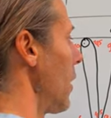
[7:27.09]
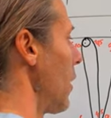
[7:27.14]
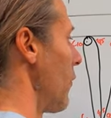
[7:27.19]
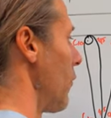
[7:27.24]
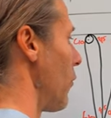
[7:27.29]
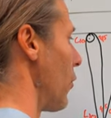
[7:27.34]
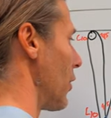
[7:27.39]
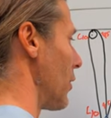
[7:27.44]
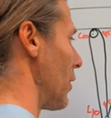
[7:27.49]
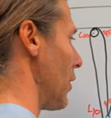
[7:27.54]

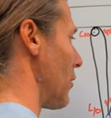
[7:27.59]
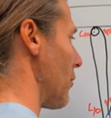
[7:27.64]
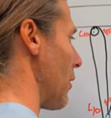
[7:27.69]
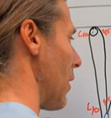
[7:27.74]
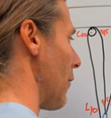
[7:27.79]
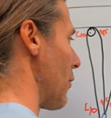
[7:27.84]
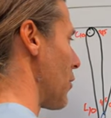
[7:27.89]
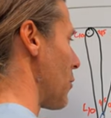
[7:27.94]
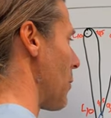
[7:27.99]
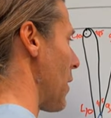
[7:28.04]
forty
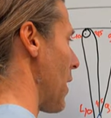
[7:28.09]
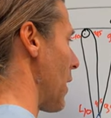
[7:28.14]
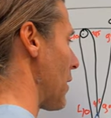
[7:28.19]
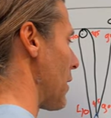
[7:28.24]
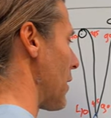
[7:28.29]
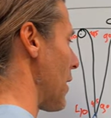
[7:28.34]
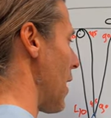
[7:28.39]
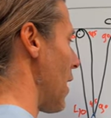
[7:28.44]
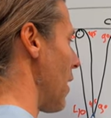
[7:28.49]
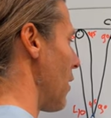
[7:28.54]
travels
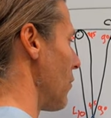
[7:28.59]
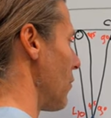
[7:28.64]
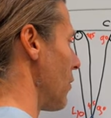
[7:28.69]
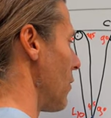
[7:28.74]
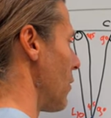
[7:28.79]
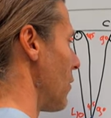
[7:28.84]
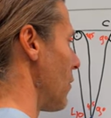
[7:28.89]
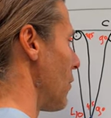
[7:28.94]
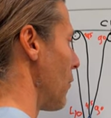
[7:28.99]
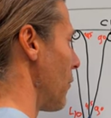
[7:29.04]
back down.